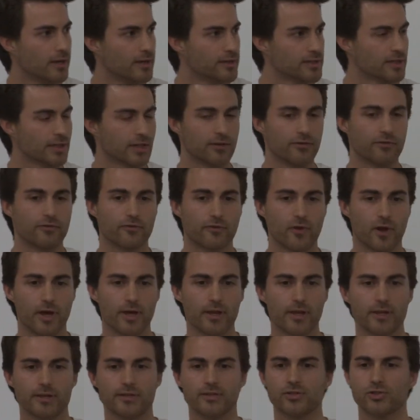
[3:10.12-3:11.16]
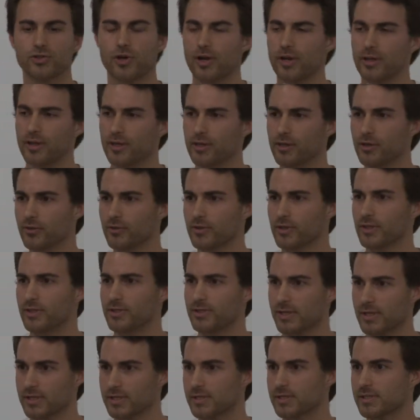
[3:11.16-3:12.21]
to confront and to try to heal the
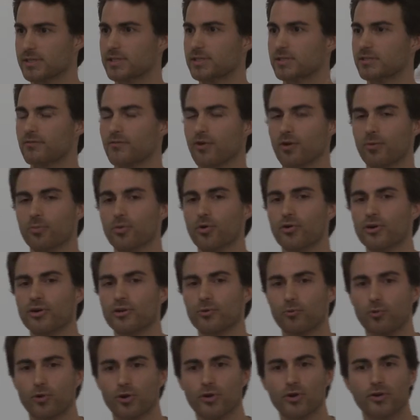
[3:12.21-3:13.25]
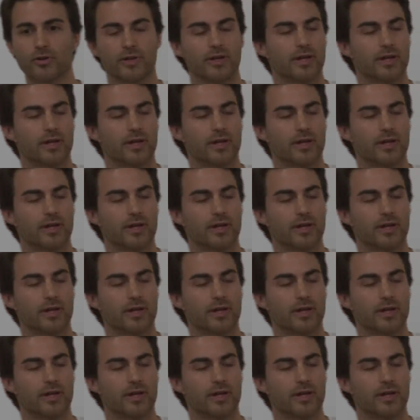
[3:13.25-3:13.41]
injustices of our broken world,